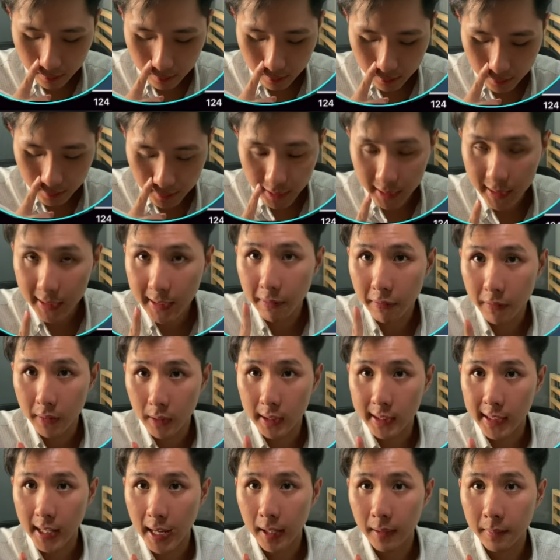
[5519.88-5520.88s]
this
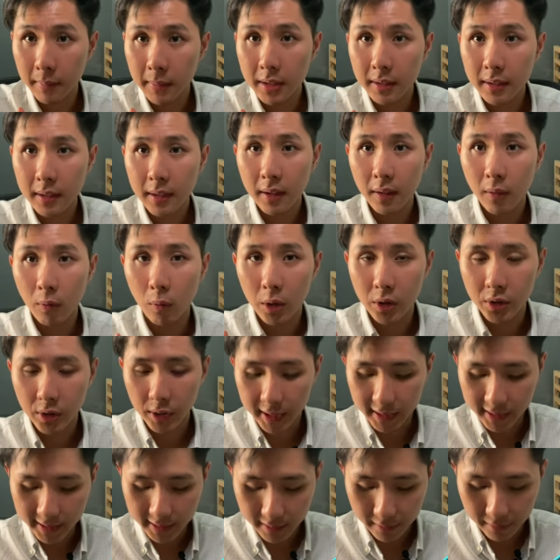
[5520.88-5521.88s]
first element, which
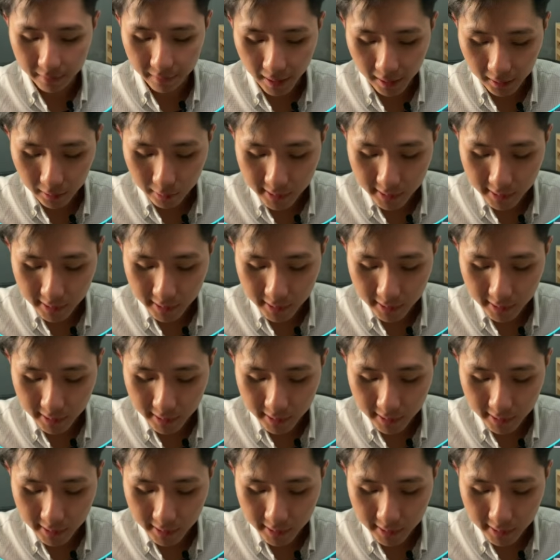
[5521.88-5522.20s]
is value